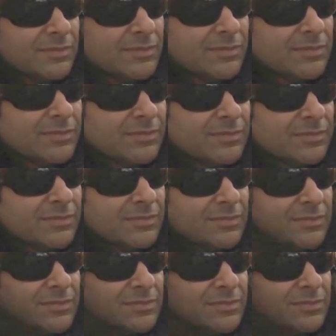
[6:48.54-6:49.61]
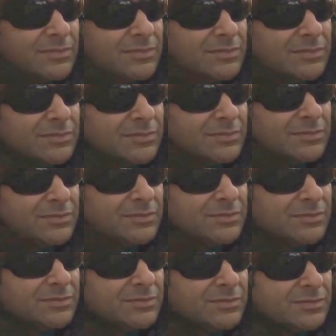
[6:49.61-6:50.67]

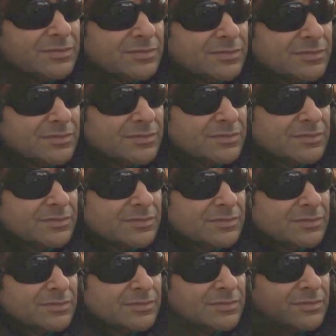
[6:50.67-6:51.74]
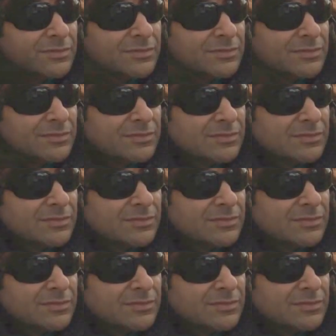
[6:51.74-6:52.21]
The person shown says nothing.